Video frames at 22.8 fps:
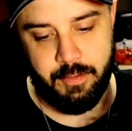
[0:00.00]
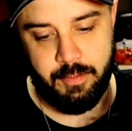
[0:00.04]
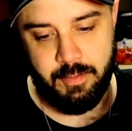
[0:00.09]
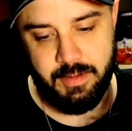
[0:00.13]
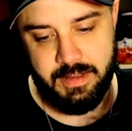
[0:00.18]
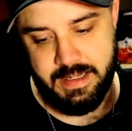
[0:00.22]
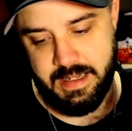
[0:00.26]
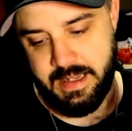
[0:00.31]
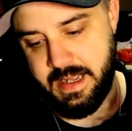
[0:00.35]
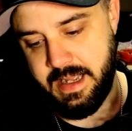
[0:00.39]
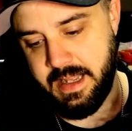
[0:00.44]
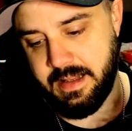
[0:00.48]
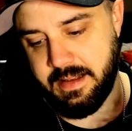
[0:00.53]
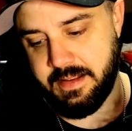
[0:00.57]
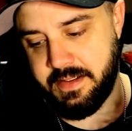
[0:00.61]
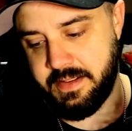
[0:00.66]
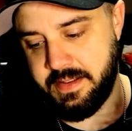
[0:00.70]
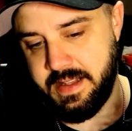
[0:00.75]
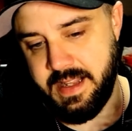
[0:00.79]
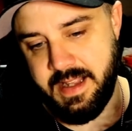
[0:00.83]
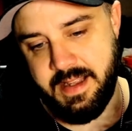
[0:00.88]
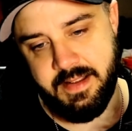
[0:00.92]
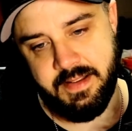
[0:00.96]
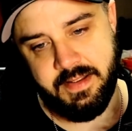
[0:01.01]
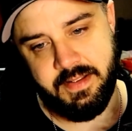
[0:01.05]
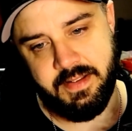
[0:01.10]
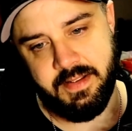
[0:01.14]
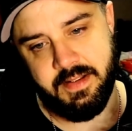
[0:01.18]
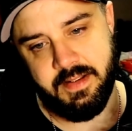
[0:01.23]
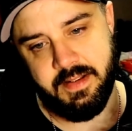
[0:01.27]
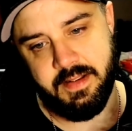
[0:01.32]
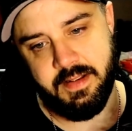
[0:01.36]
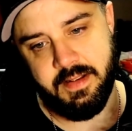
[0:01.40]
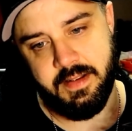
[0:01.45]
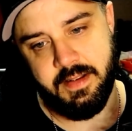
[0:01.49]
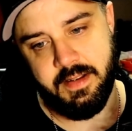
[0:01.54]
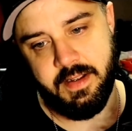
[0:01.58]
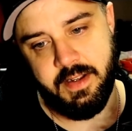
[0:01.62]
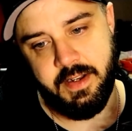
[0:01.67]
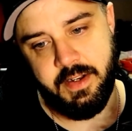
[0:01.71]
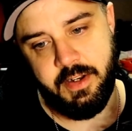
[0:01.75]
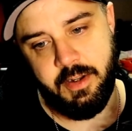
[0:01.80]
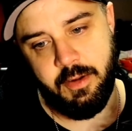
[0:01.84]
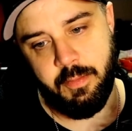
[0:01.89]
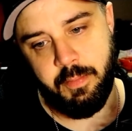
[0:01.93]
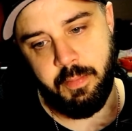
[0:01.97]
What the hell is this?
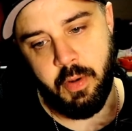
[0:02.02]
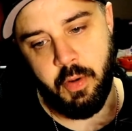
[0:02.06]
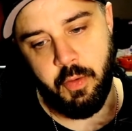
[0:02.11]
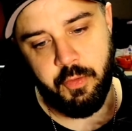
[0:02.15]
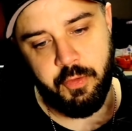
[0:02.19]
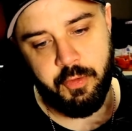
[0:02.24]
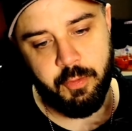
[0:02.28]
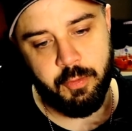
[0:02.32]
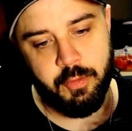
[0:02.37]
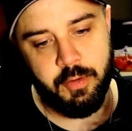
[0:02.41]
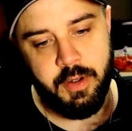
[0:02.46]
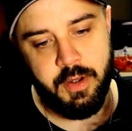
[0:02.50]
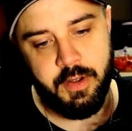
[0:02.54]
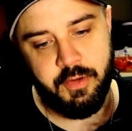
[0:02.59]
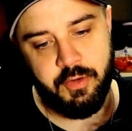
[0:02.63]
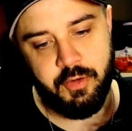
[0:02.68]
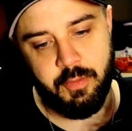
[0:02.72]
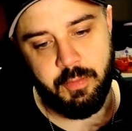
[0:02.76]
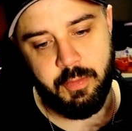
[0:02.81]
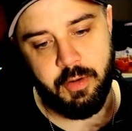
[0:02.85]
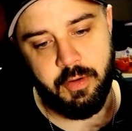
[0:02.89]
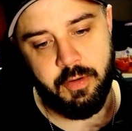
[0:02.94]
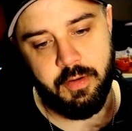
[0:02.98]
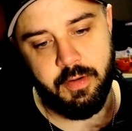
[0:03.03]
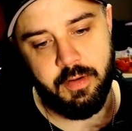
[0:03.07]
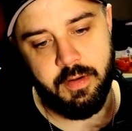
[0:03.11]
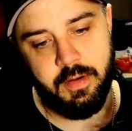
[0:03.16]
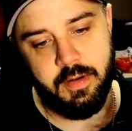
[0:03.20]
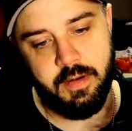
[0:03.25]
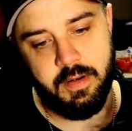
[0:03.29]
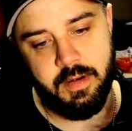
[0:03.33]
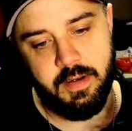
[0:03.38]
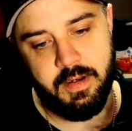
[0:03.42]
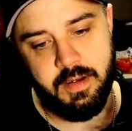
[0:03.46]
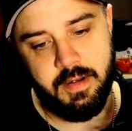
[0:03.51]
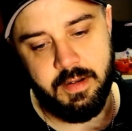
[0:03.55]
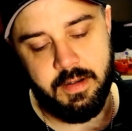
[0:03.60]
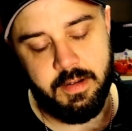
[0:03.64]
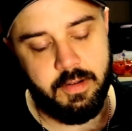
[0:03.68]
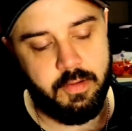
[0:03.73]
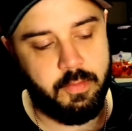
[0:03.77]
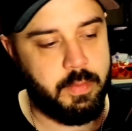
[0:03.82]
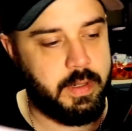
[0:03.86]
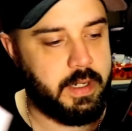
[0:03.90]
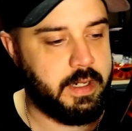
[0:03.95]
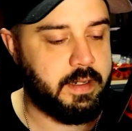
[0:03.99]
Dear postal customer.
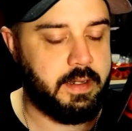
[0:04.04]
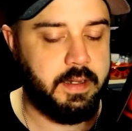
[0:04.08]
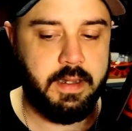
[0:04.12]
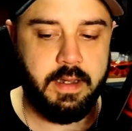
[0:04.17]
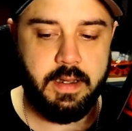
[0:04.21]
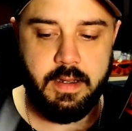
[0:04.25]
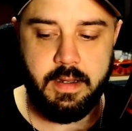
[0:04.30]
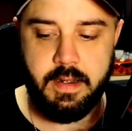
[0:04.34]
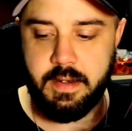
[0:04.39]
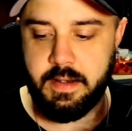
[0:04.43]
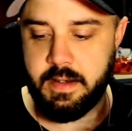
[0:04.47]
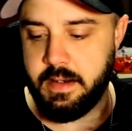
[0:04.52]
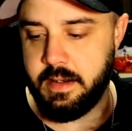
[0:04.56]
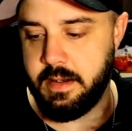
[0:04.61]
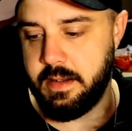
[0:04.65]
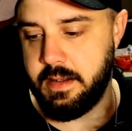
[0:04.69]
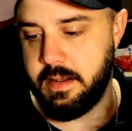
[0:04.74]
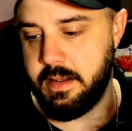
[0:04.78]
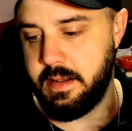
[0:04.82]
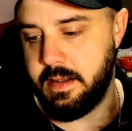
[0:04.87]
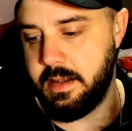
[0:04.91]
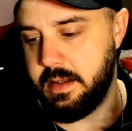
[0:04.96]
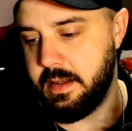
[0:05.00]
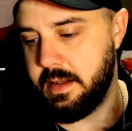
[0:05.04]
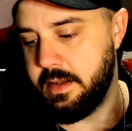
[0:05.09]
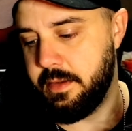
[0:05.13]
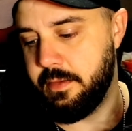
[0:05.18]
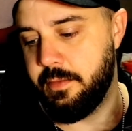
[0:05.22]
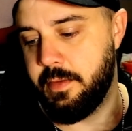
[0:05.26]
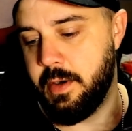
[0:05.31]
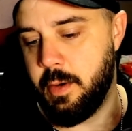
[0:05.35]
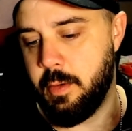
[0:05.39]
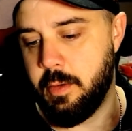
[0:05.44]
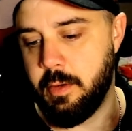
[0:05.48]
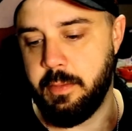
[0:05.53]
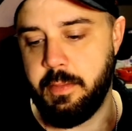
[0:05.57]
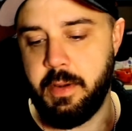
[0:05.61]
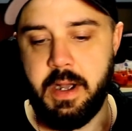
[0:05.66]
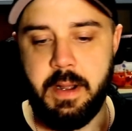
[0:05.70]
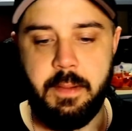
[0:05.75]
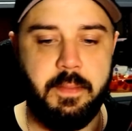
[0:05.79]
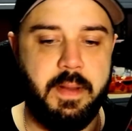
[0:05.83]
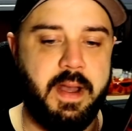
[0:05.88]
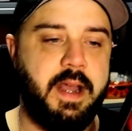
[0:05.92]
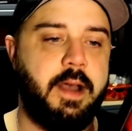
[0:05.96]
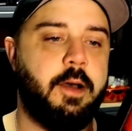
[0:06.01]
Oh my God. Voter by
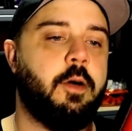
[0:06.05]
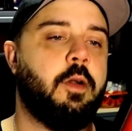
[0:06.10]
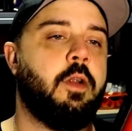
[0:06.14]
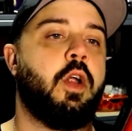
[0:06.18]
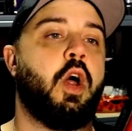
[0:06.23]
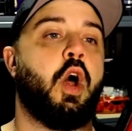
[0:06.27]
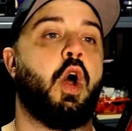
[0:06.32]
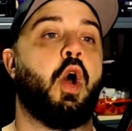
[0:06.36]
mail.